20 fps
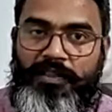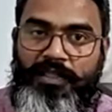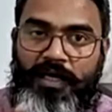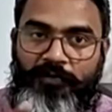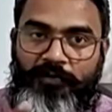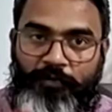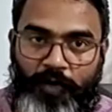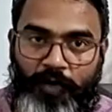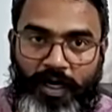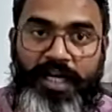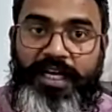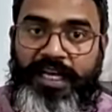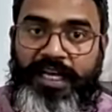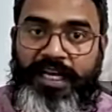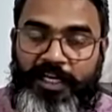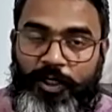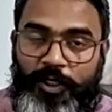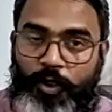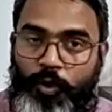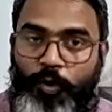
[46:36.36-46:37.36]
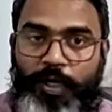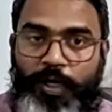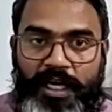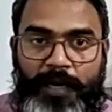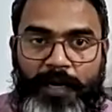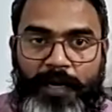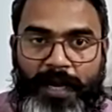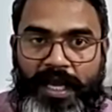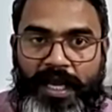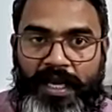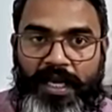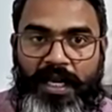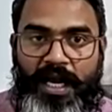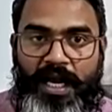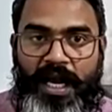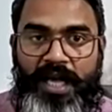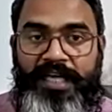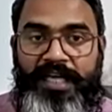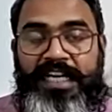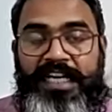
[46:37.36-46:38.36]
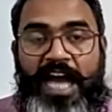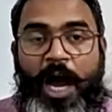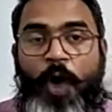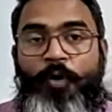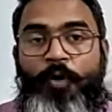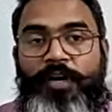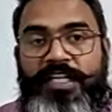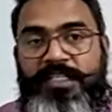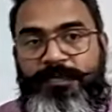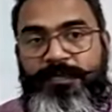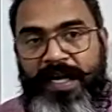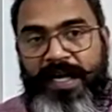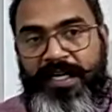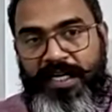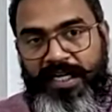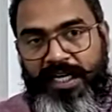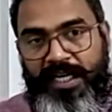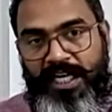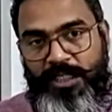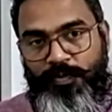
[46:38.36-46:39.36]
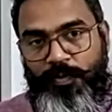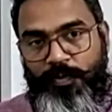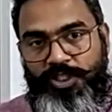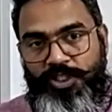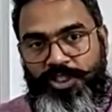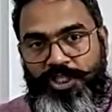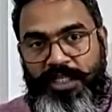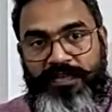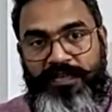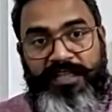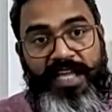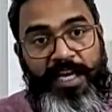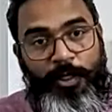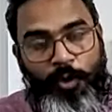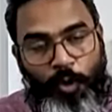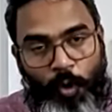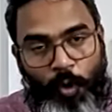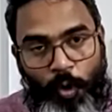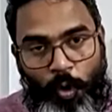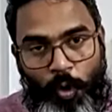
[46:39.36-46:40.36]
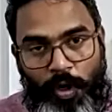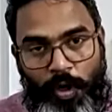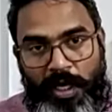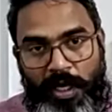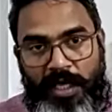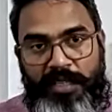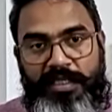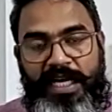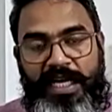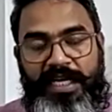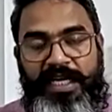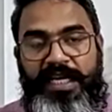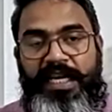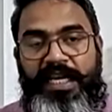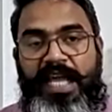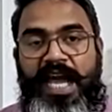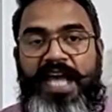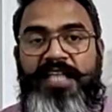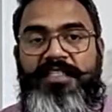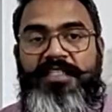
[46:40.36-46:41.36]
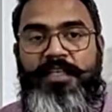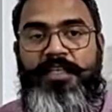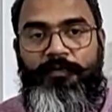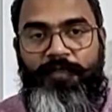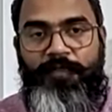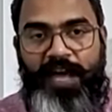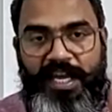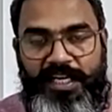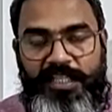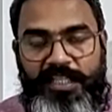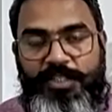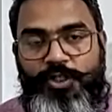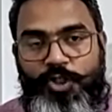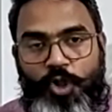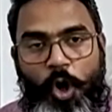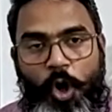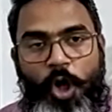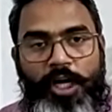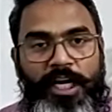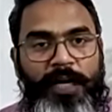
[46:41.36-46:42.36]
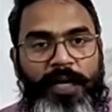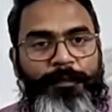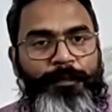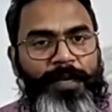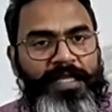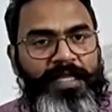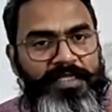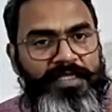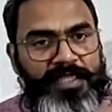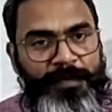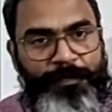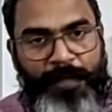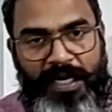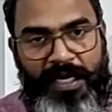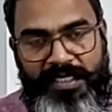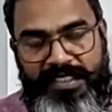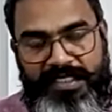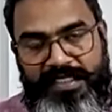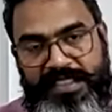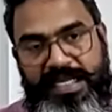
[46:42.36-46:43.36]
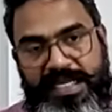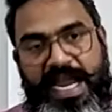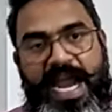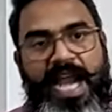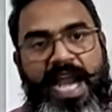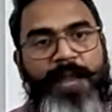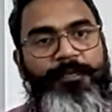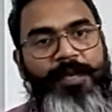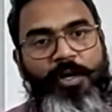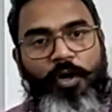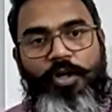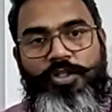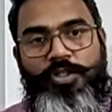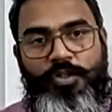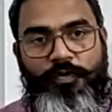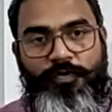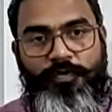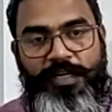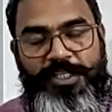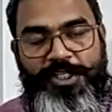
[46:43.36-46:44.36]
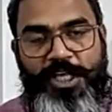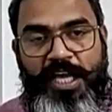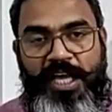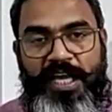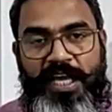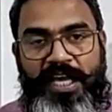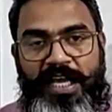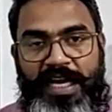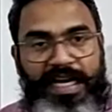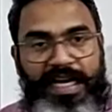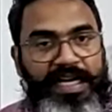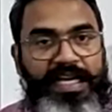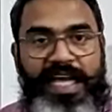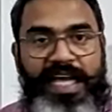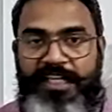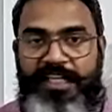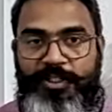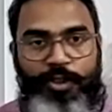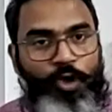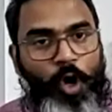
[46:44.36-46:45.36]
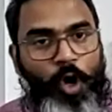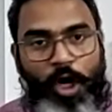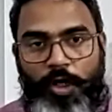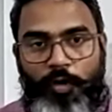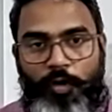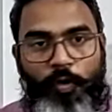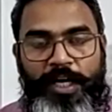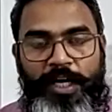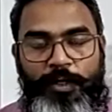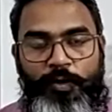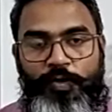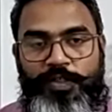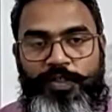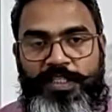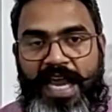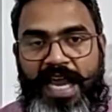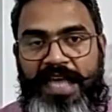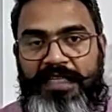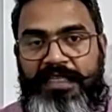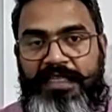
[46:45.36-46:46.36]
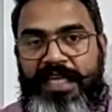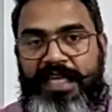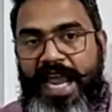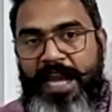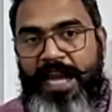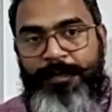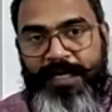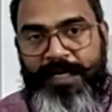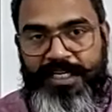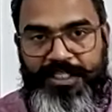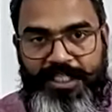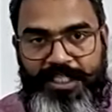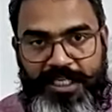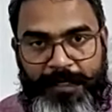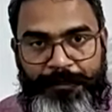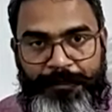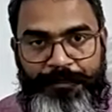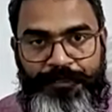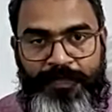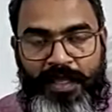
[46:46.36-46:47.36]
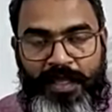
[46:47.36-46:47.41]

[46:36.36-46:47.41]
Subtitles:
The world, including America, now respect India's position. They know that India has a very solid principled stand because of which India is not going to sign the NPT.